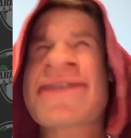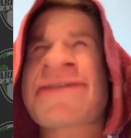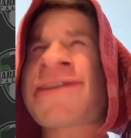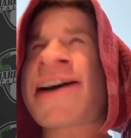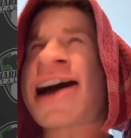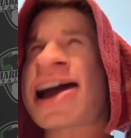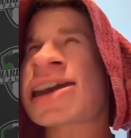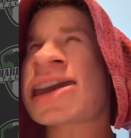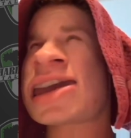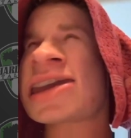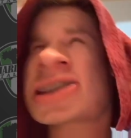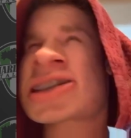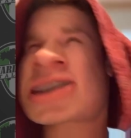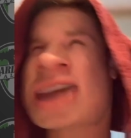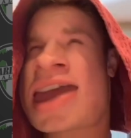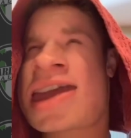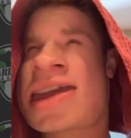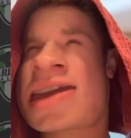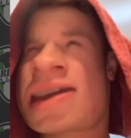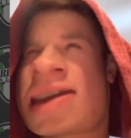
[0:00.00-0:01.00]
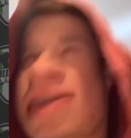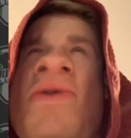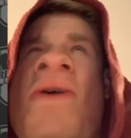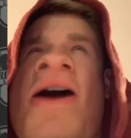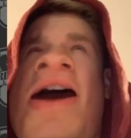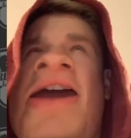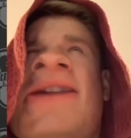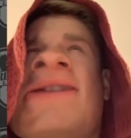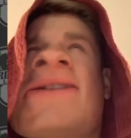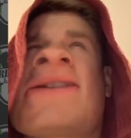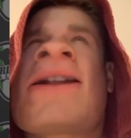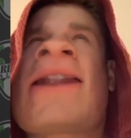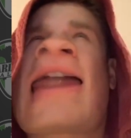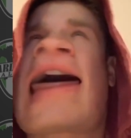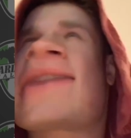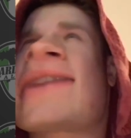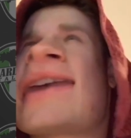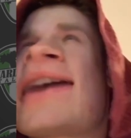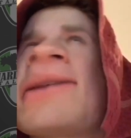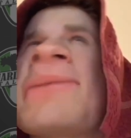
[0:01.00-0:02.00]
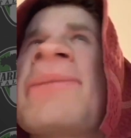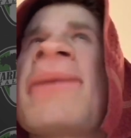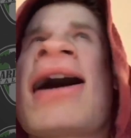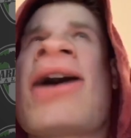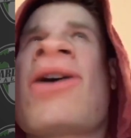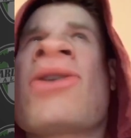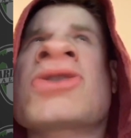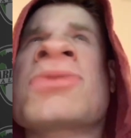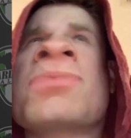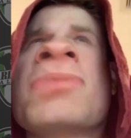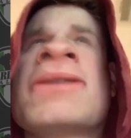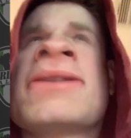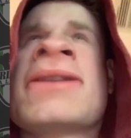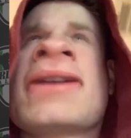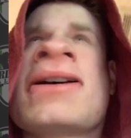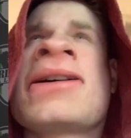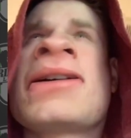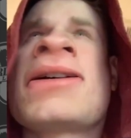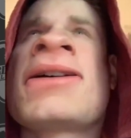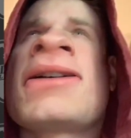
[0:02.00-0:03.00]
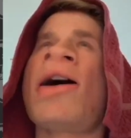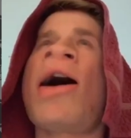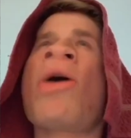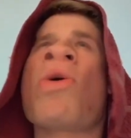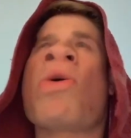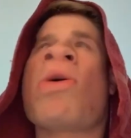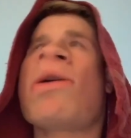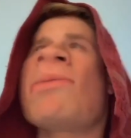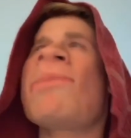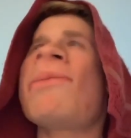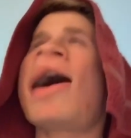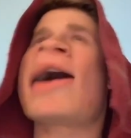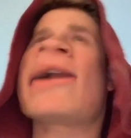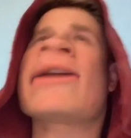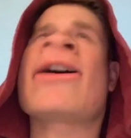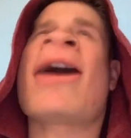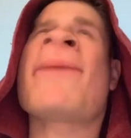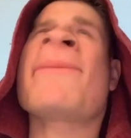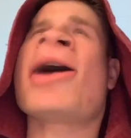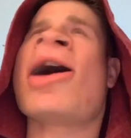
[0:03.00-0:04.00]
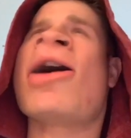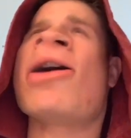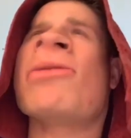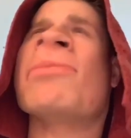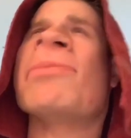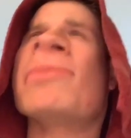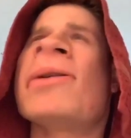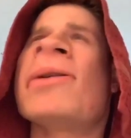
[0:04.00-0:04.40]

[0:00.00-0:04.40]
the fuck he say? Wait until I tell my husband. Oh, Mario, I'm home.